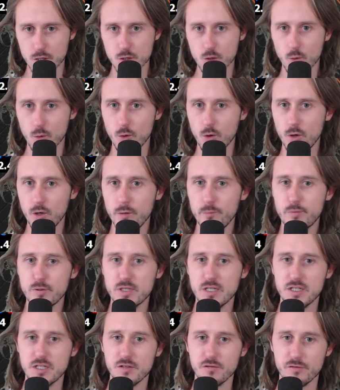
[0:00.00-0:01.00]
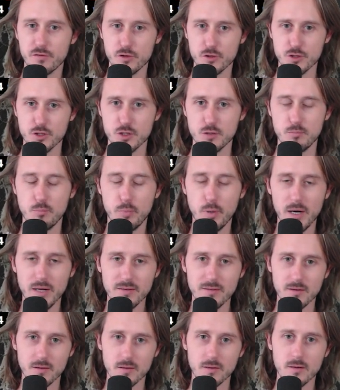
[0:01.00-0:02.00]
So early position versus
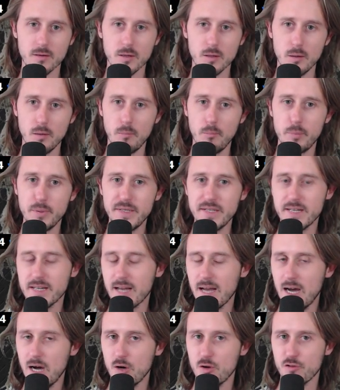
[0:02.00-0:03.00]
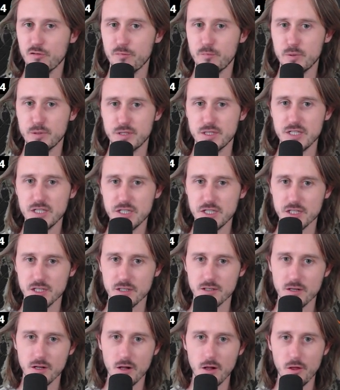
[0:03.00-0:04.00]
button, being out of
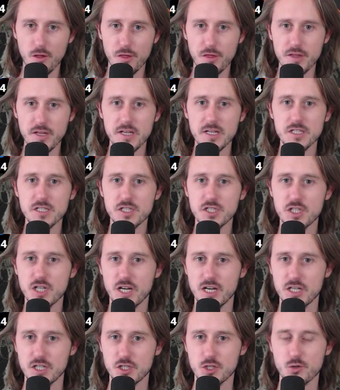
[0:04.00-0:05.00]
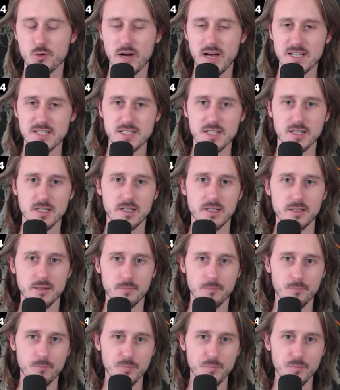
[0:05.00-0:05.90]
position, things change drastically.